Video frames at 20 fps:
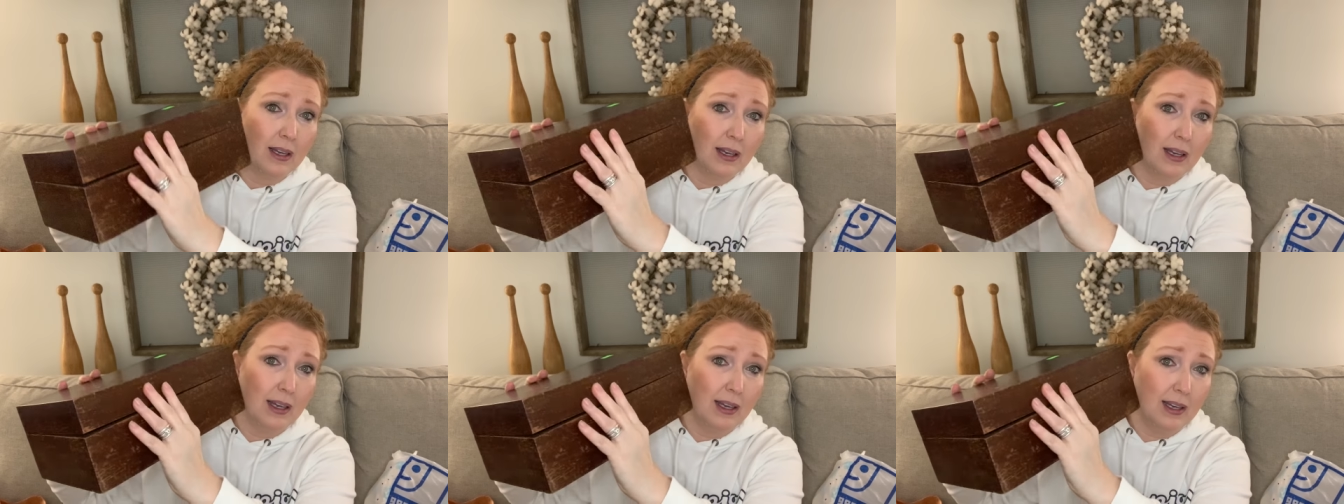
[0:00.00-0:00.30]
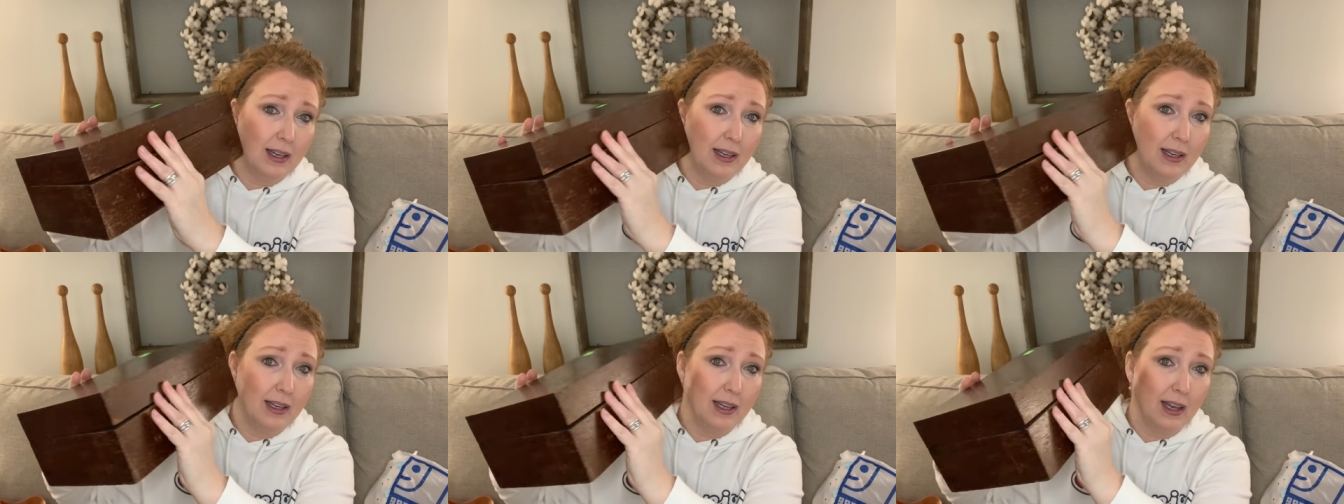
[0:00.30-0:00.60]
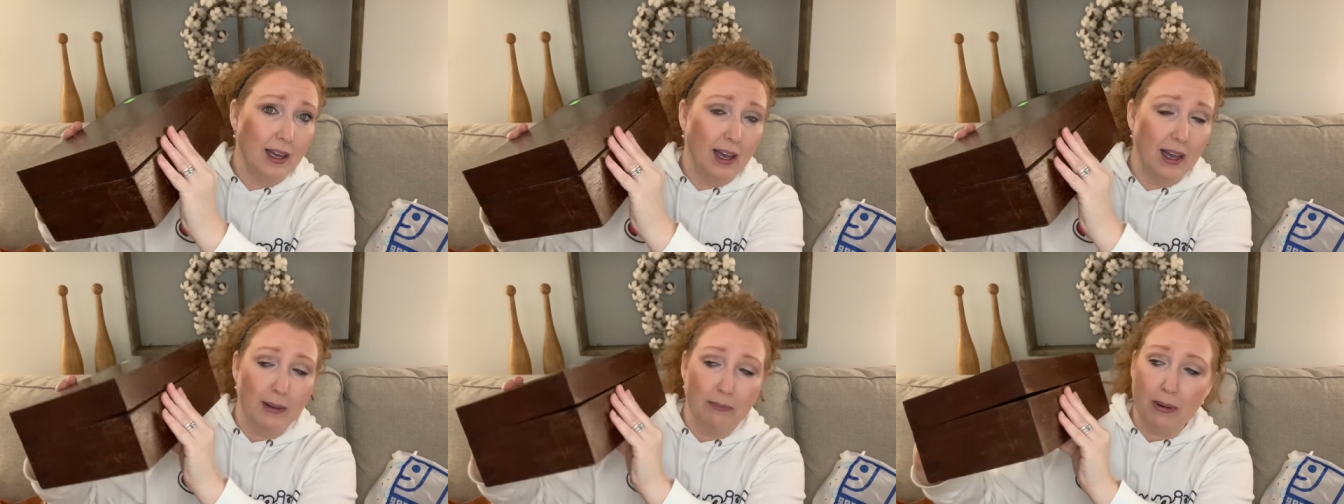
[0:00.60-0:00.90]
I,
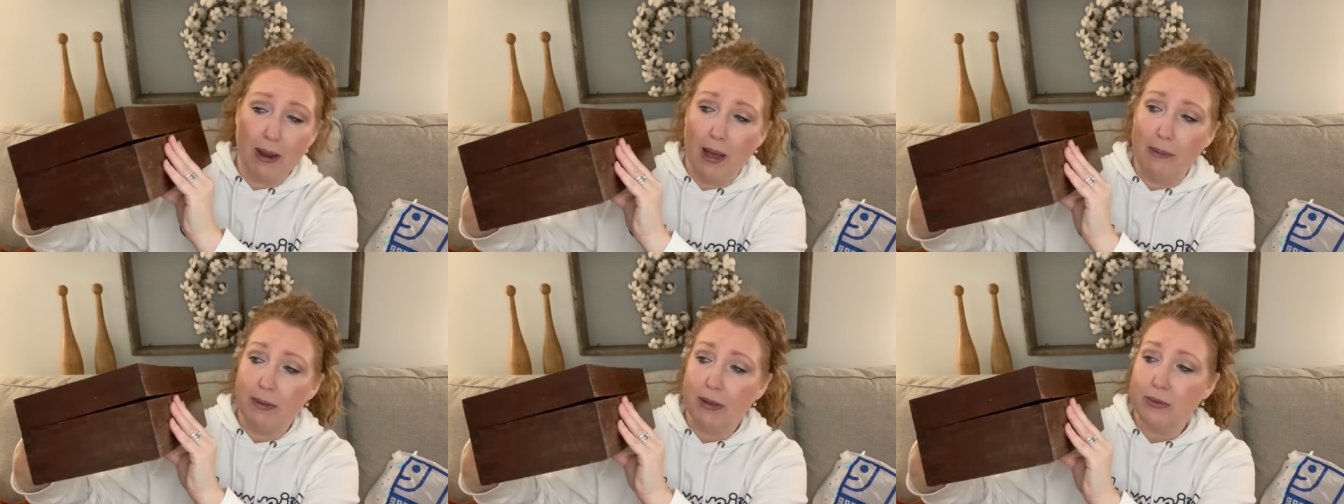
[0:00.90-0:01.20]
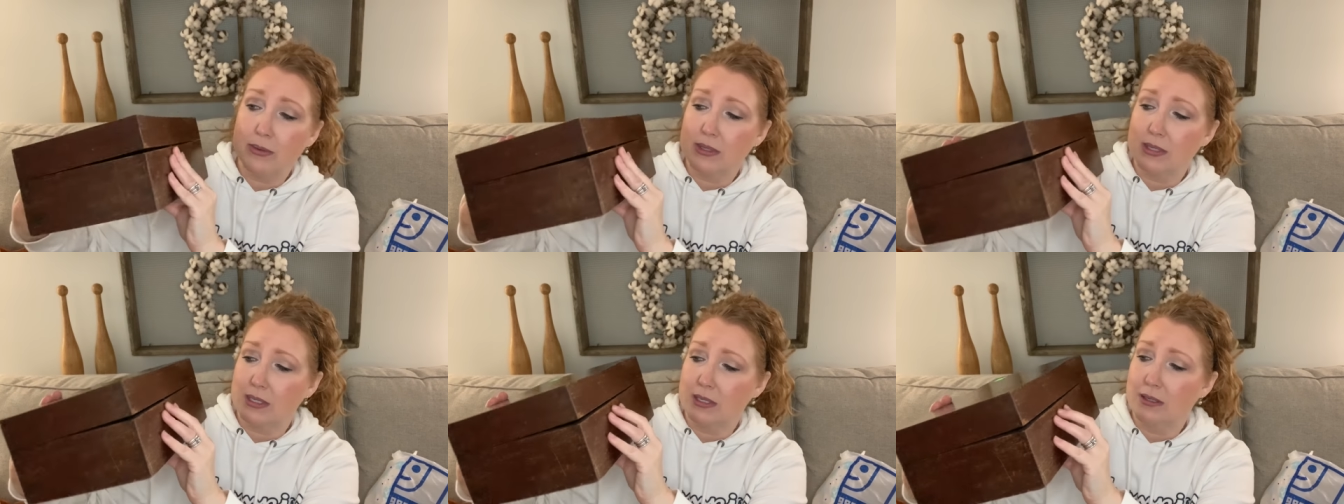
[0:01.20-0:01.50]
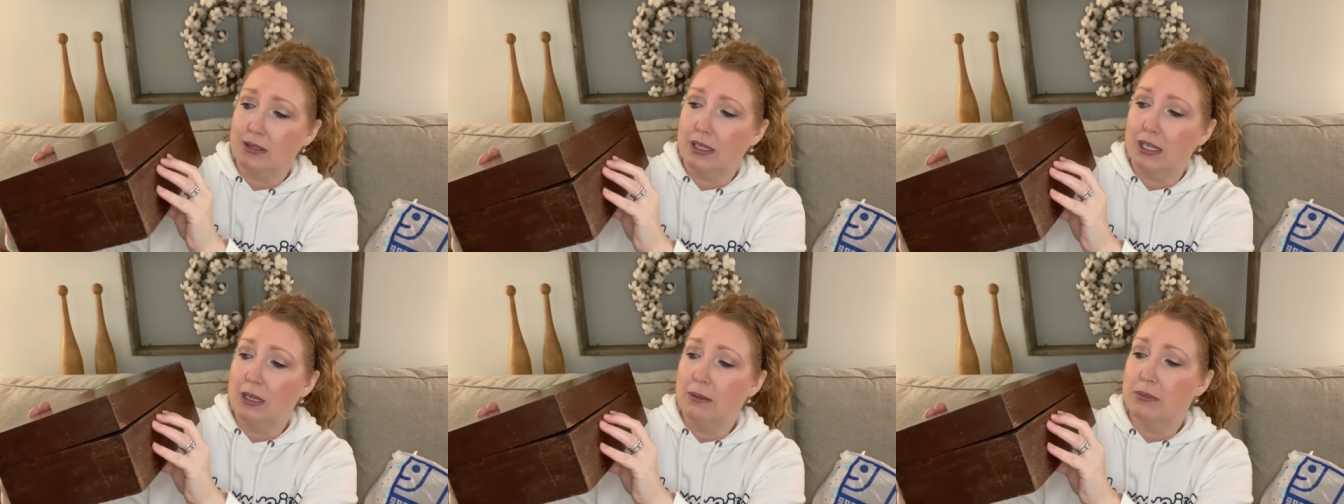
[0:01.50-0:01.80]
I probably will
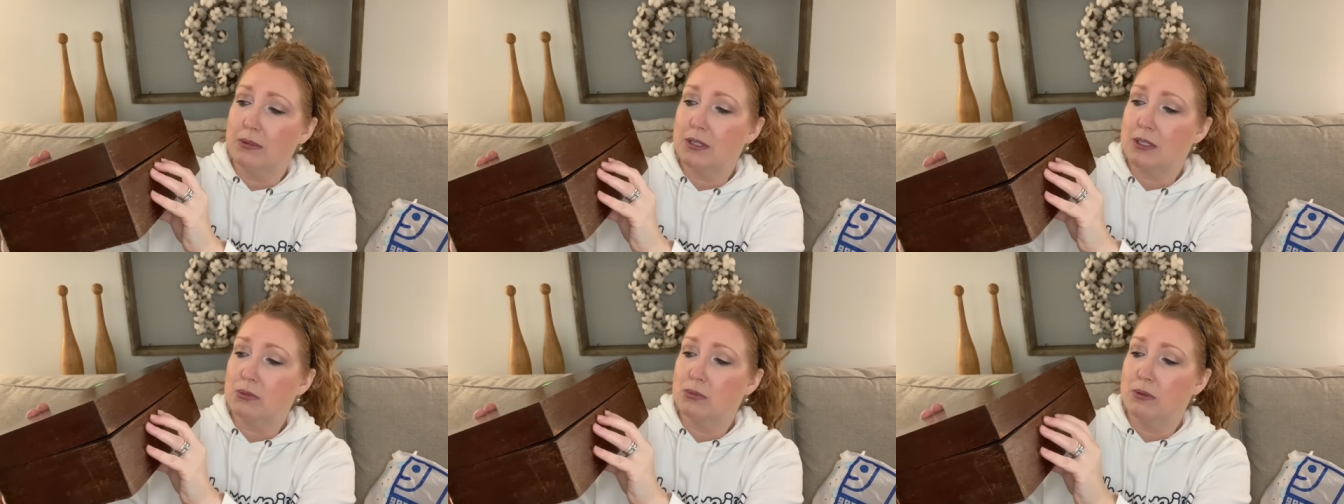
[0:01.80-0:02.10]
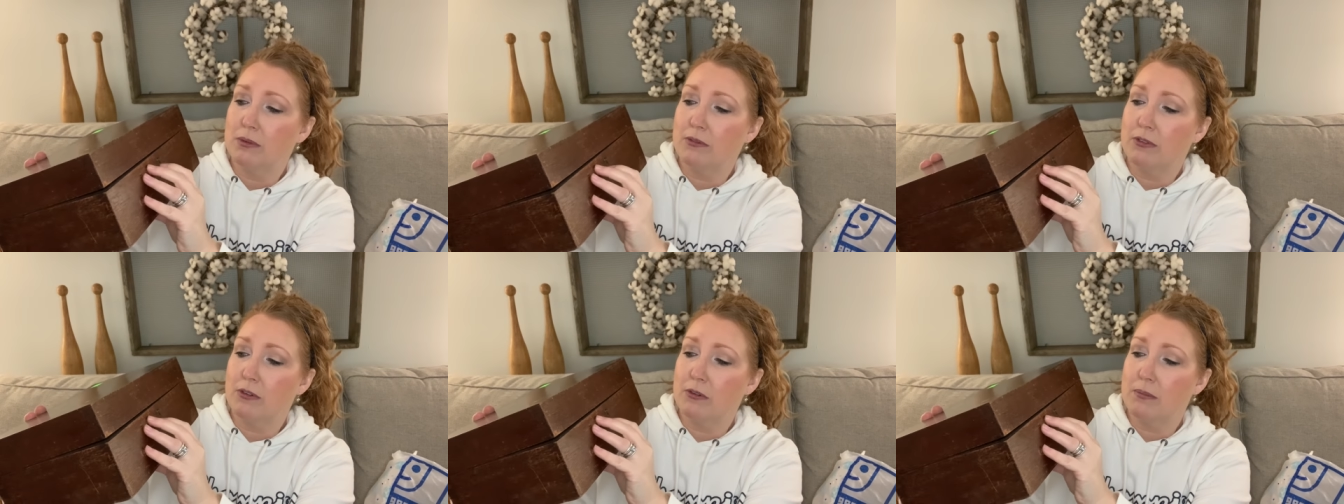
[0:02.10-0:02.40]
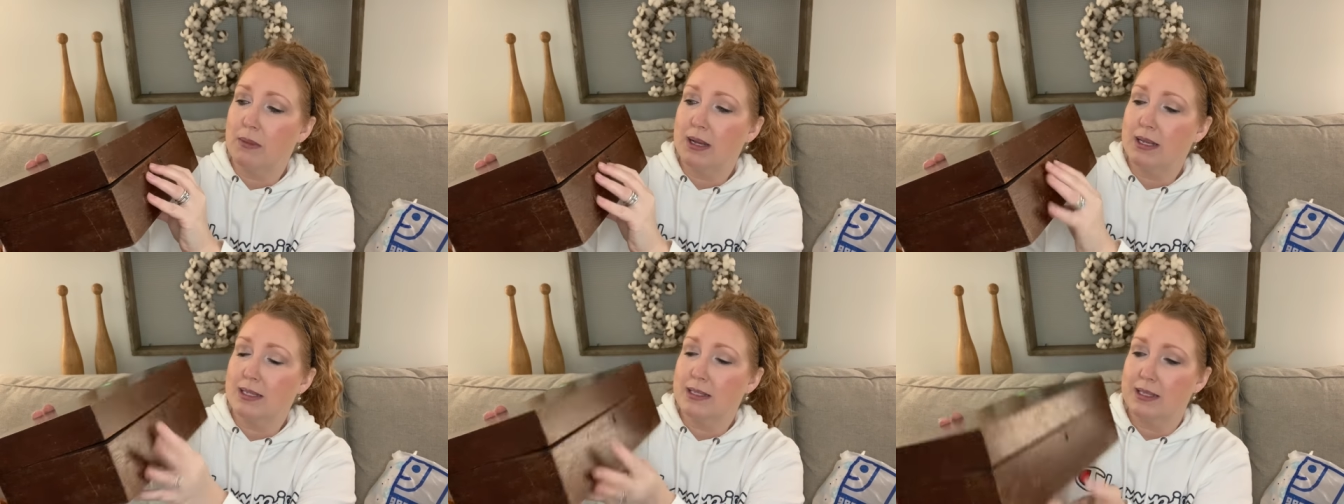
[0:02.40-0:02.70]
still keep this one for
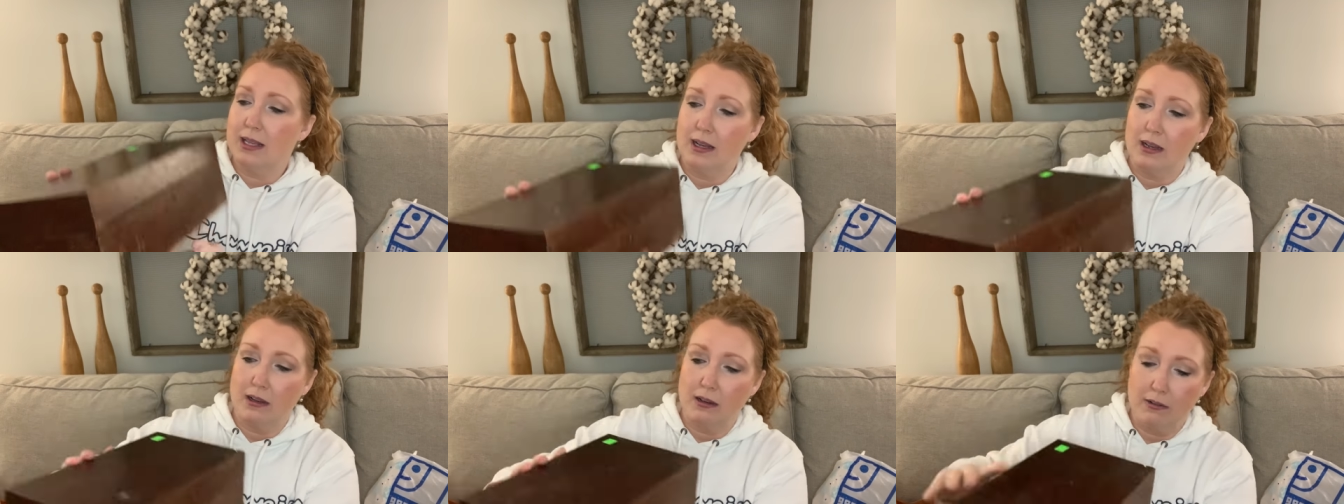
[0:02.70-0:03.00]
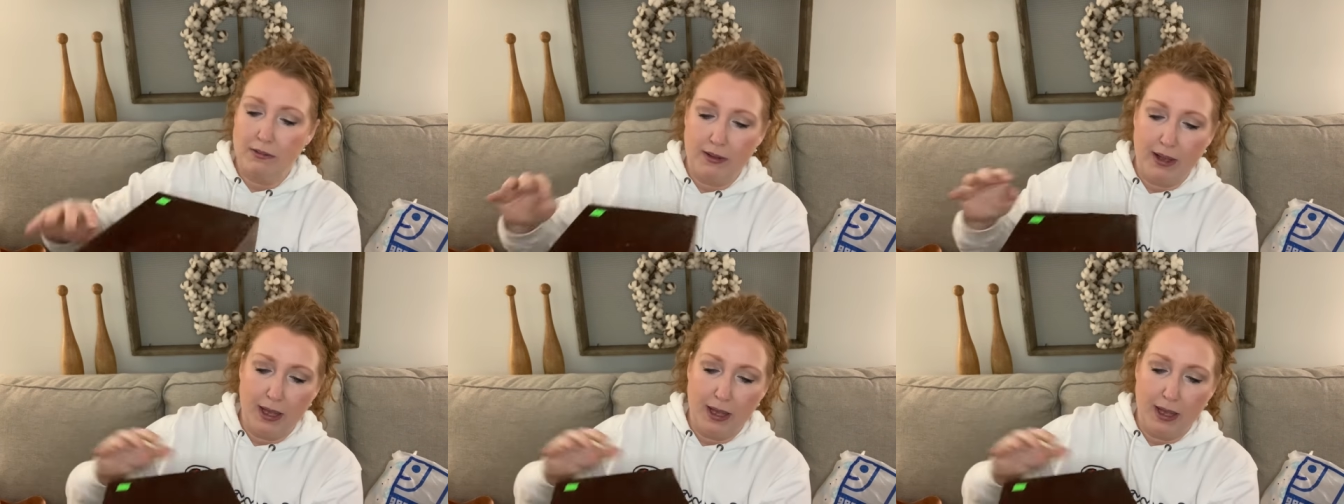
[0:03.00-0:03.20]
myself.